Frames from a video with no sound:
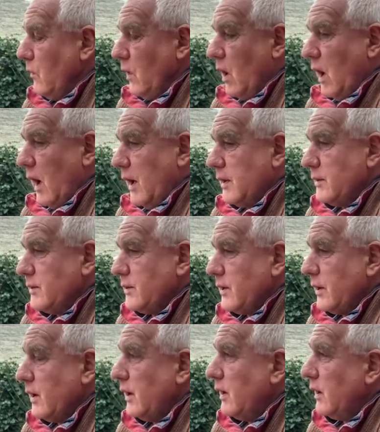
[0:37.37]
and
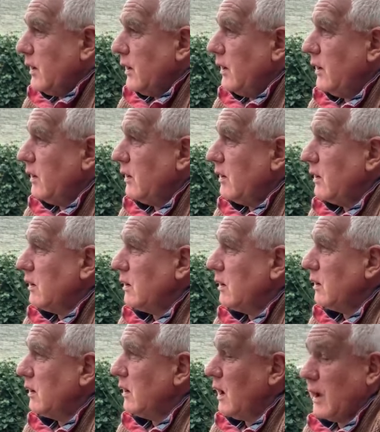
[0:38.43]
uh,
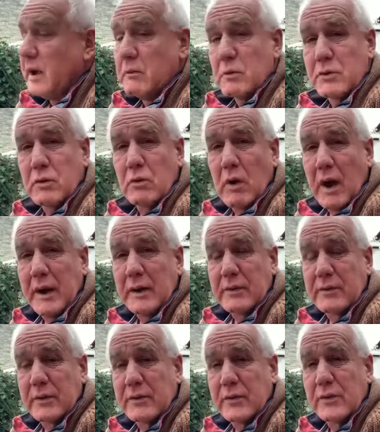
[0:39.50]
and it was great
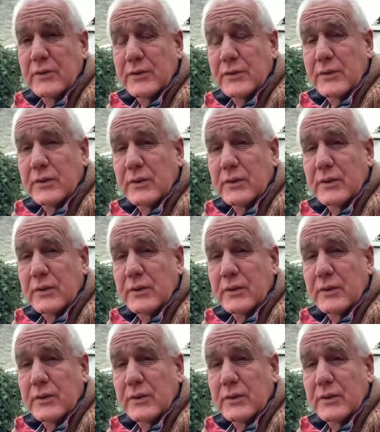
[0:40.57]
to just